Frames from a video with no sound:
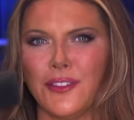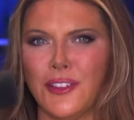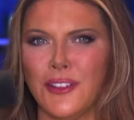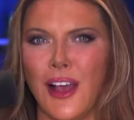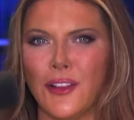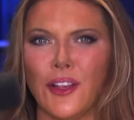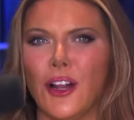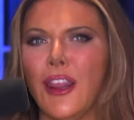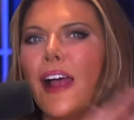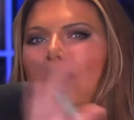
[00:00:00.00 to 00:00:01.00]
she's out there
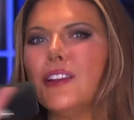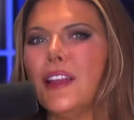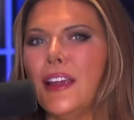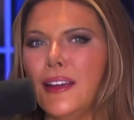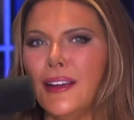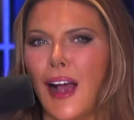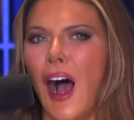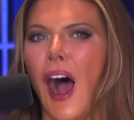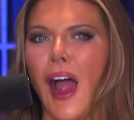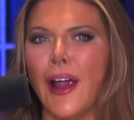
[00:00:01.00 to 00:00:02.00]
allegedly
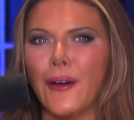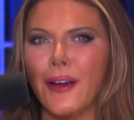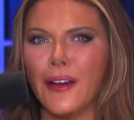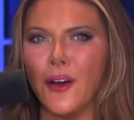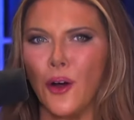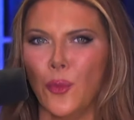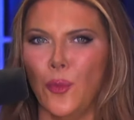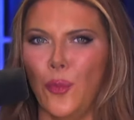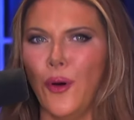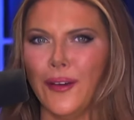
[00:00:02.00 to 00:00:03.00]
hiring her
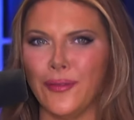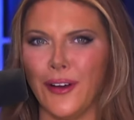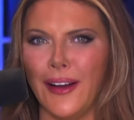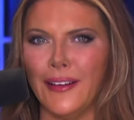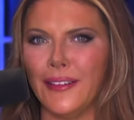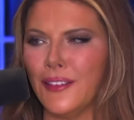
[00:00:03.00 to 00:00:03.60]
boyfriend,